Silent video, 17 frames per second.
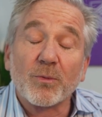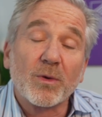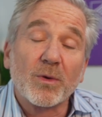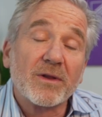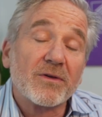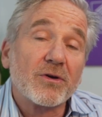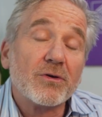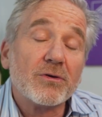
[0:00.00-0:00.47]

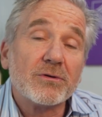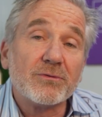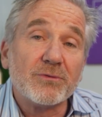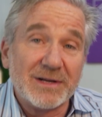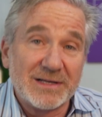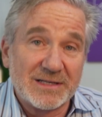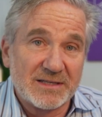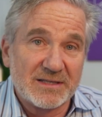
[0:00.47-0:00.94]
of the good
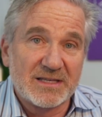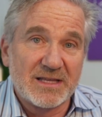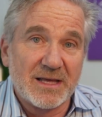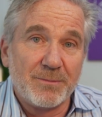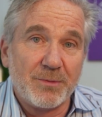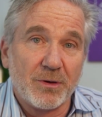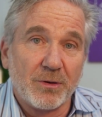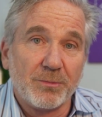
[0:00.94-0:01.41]
reasons
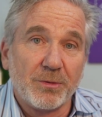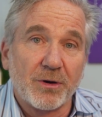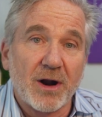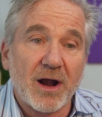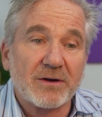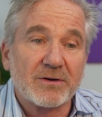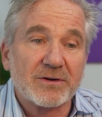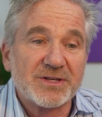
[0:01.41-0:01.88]
they build
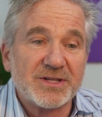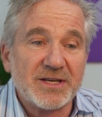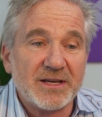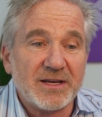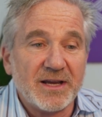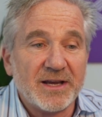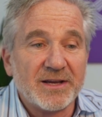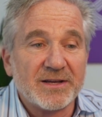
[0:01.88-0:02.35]

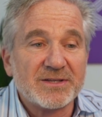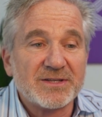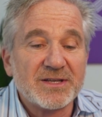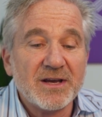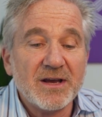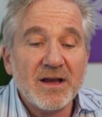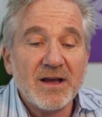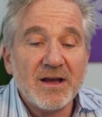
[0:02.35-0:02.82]
bureaucracy
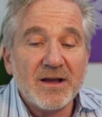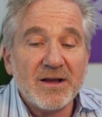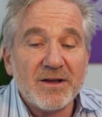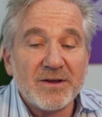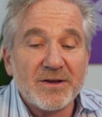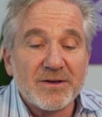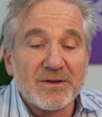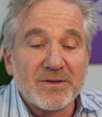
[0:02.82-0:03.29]
is
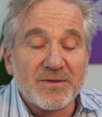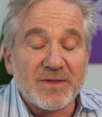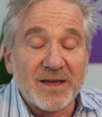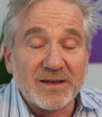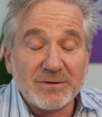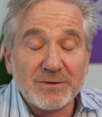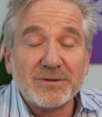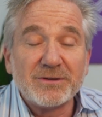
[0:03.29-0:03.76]
they
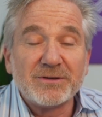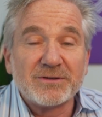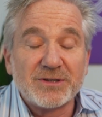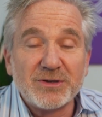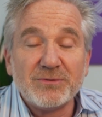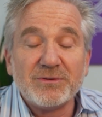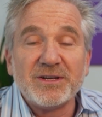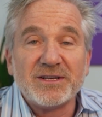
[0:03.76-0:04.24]

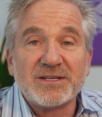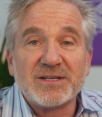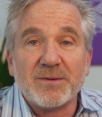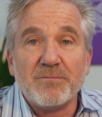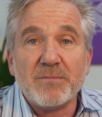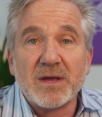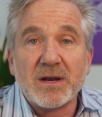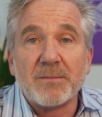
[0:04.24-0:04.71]
do need to
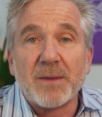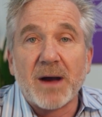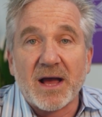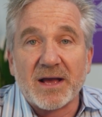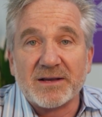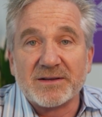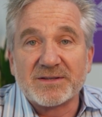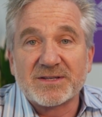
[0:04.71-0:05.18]

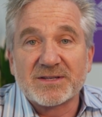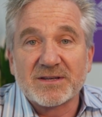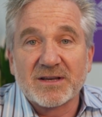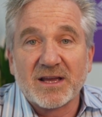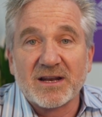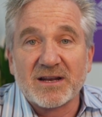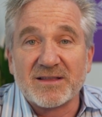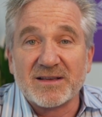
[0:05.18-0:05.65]
minimize
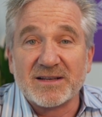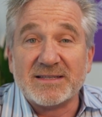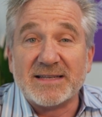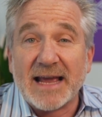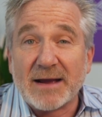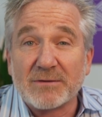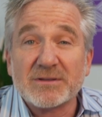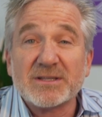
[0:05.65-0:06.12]
kind of the
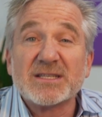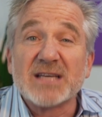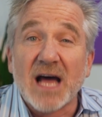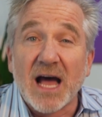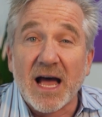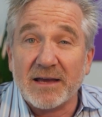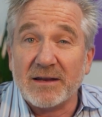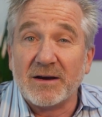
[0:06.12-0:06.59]

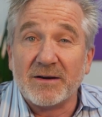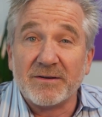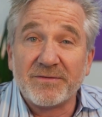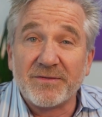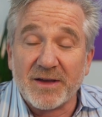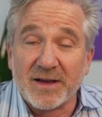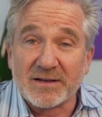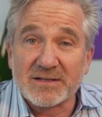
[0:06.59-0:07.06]
downside of
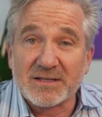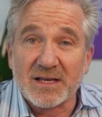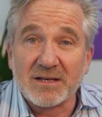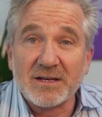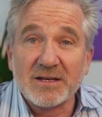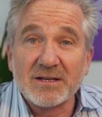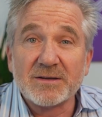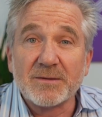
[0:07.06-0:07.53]
things. They
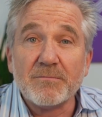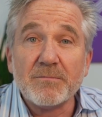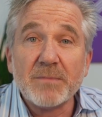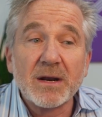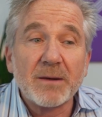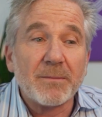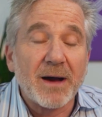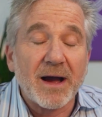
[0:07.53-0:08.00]
need to
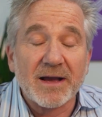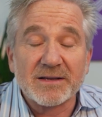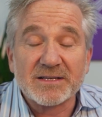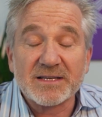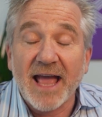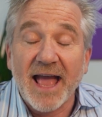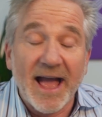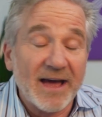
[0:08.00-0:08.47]
minimize
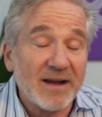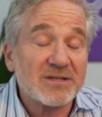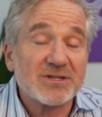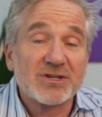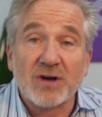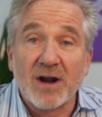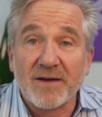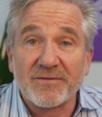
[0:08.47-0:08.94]

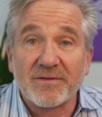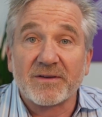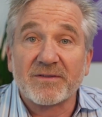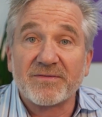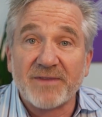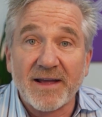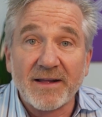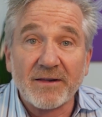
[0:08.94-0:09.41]
catastrophic
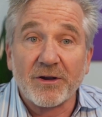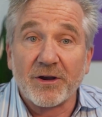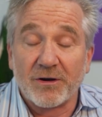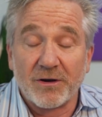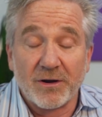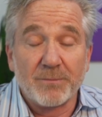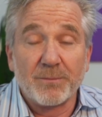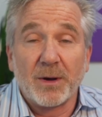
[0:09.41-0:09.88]

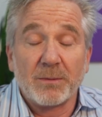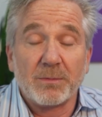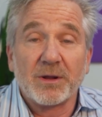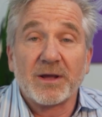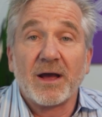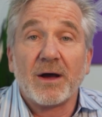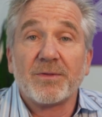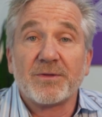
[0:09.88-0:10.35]
failure, and
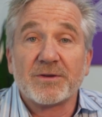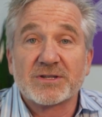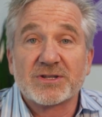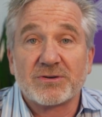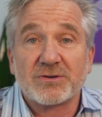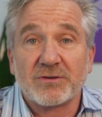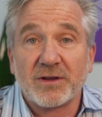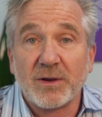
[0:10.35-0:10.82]
public health is
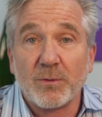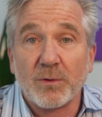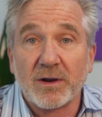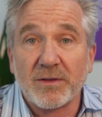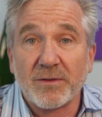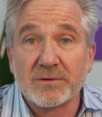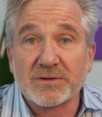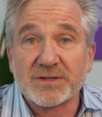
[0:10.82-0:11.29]
certainly one
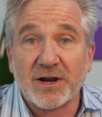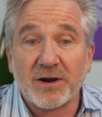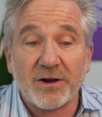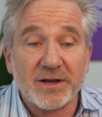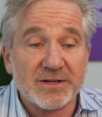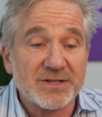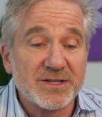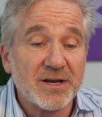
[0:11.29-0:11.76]
of those
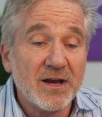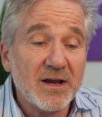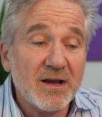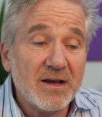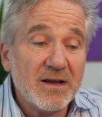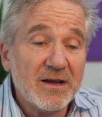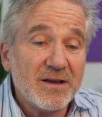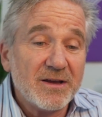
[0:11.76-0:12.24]
areas.
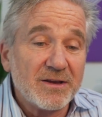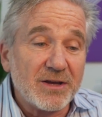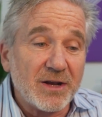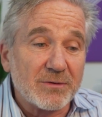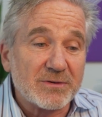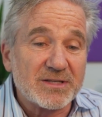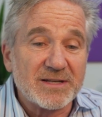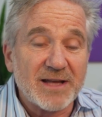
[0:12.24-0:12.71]

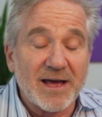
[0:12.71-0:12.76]
It's not